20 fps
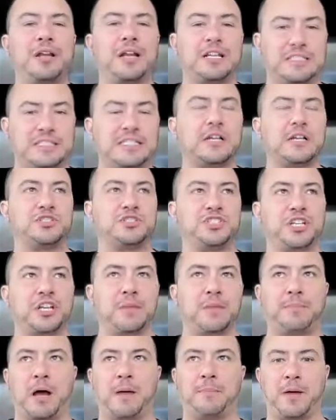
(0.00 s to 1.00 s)
can I sell
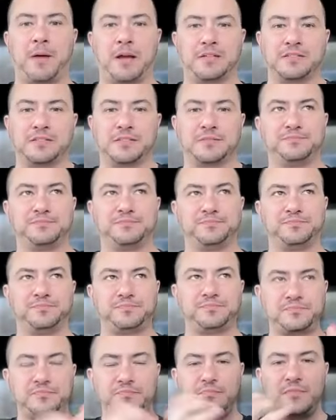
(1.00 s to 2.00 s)
chicken Popeyes?
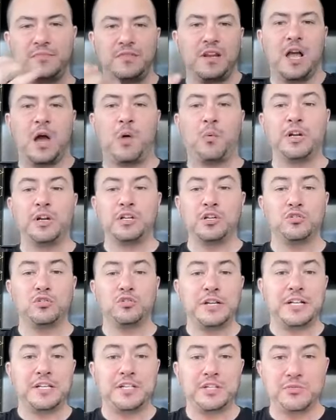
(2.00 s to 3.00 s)
I want to
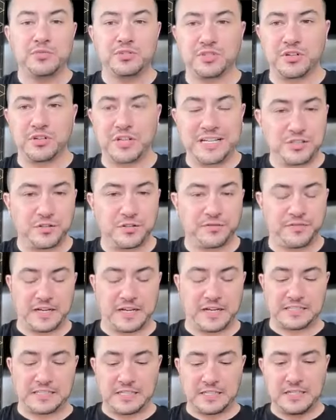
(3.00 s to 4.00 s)
create a user
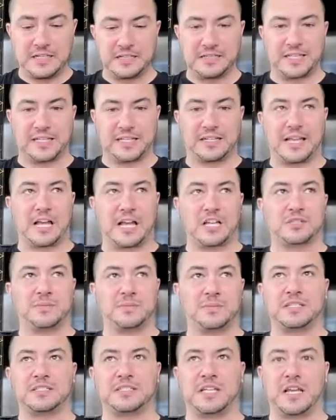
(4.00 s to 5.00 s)
interface that allows
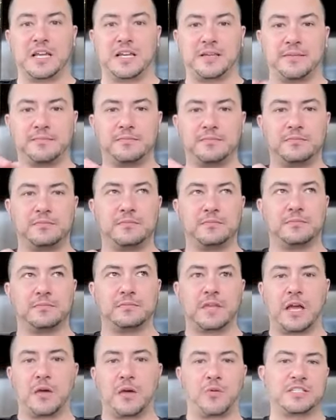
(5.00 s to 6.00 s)
me to say,
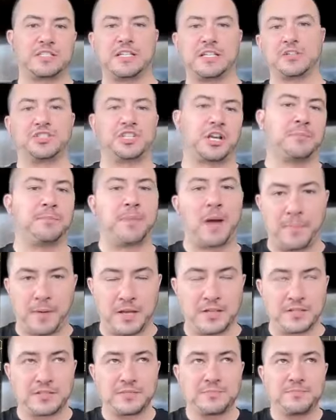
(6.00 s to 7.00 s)
I want to sell chicken
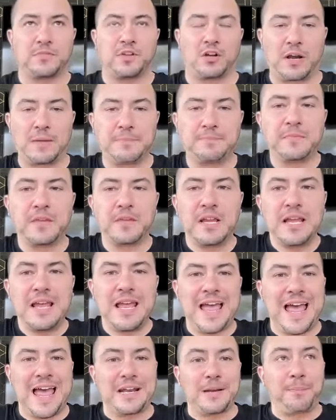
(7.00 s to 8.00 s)
Popeyes, right?
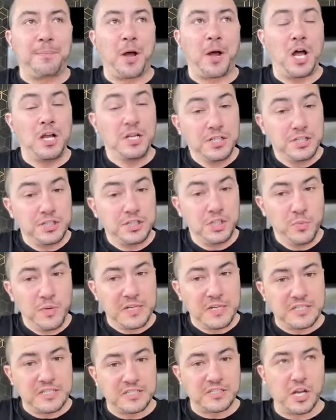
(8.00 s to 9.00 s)
And upon
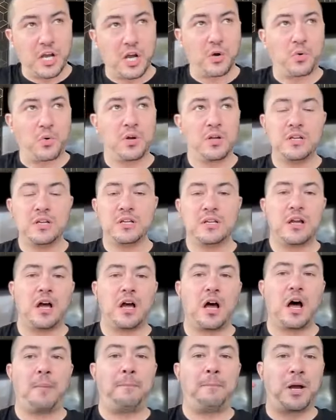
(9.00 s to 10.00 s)
doing so,
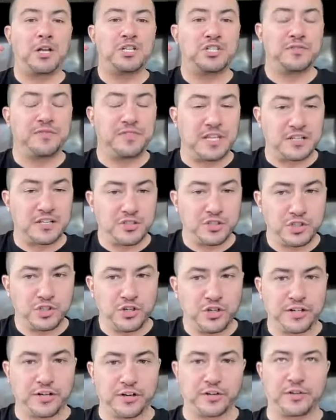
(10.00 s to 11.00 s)
a bunch of things are
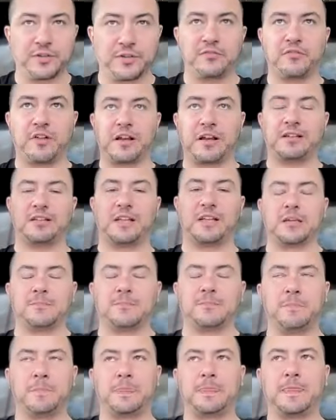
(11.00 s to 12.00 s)
triggered, right? Like